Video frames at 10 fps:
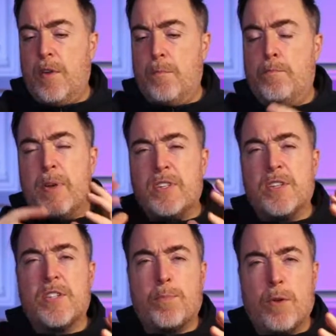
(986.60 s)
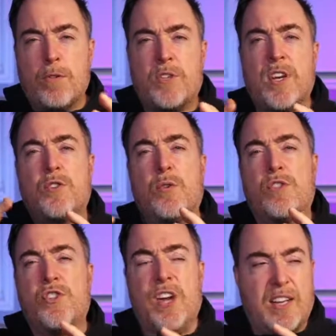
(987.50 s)
business process or
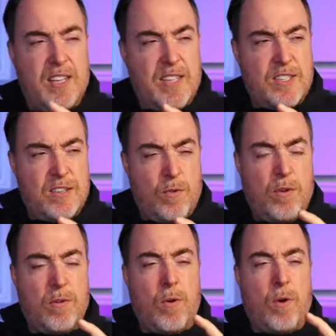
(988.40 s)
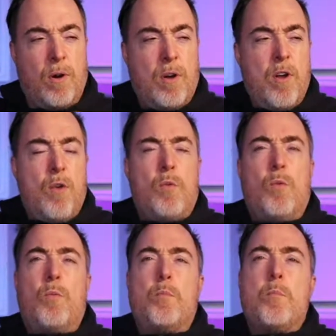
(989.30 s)
checklist or
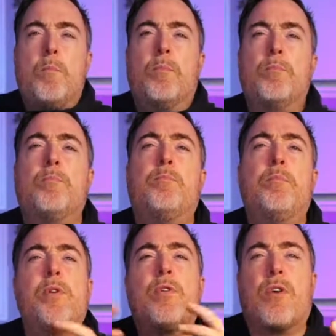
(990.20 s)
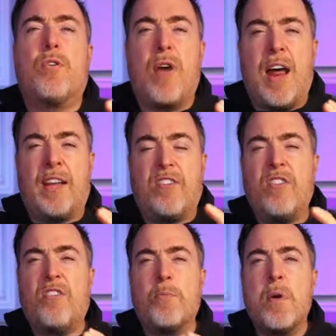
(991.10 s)
bureaucratic
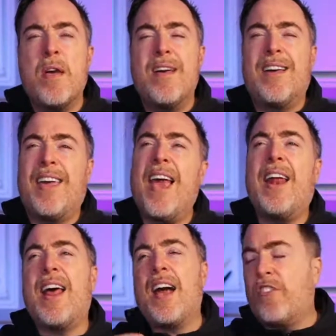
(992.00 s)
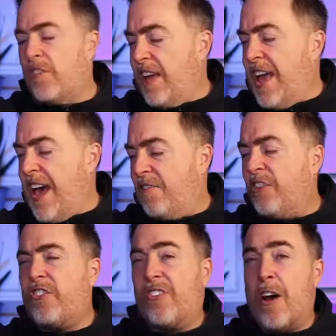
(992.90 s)
system can actually have
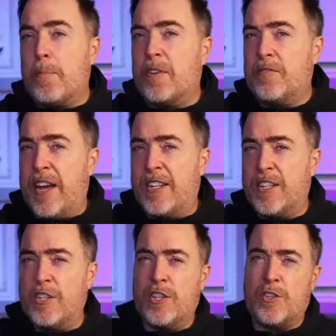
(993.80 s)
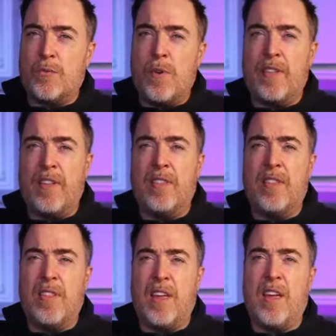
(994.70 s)
some advantages within
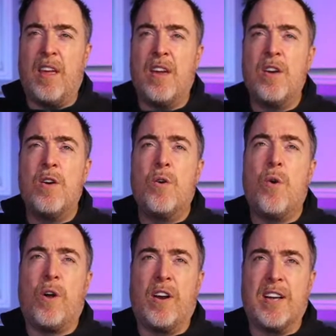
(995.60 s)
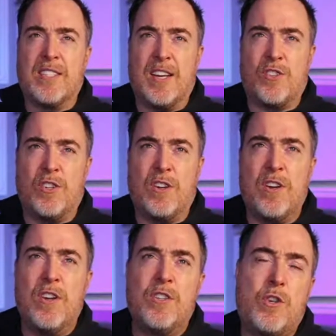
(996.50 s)
the organization.
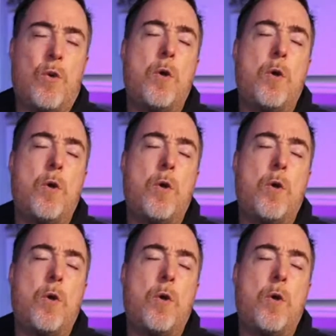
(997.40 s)
So